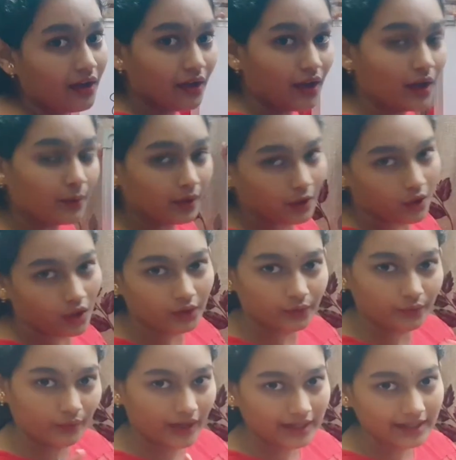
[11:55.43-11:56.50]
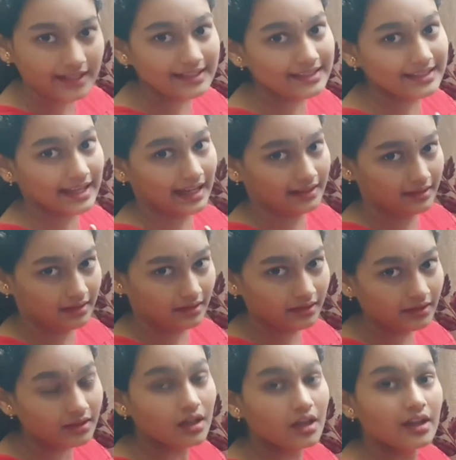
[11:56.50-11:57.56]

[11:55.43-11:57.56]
We got 1 as the answer.